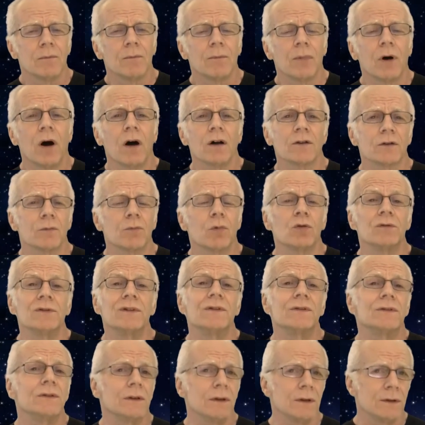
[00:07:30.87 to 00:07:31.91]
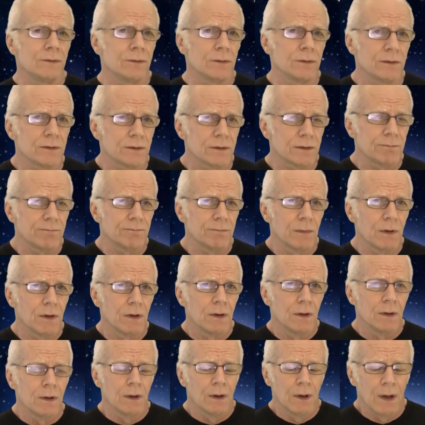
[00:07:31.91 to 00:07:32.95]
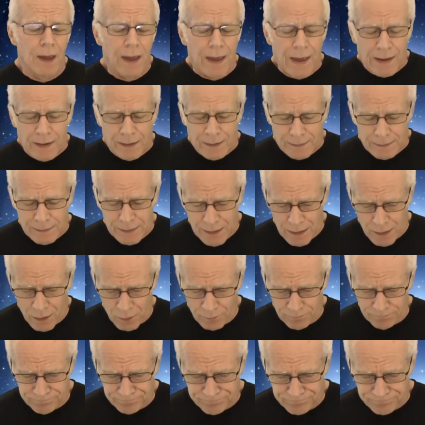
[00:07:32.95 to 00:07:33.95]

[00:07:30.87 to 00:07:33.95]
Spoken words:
possible diseases. Now,